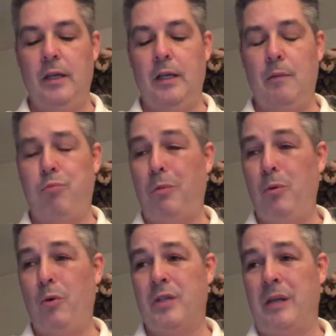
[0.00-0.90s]
it probably
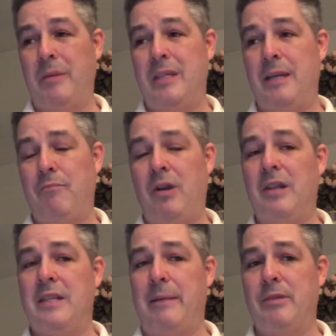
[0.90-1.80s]
works out to be the same
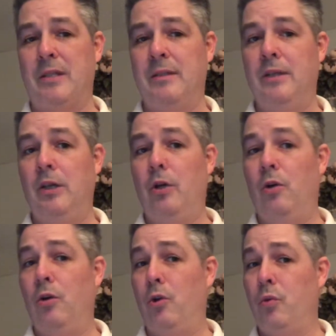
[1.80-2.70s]
price as Amazon.
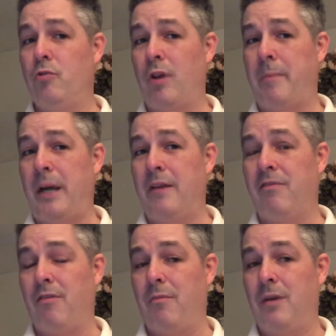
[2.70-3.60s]
Who would you rather buy
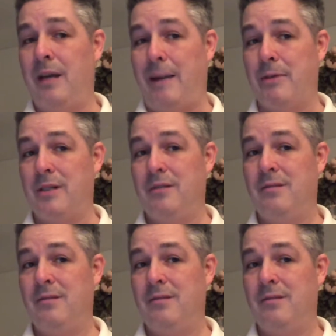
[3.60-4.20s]
from, Amazon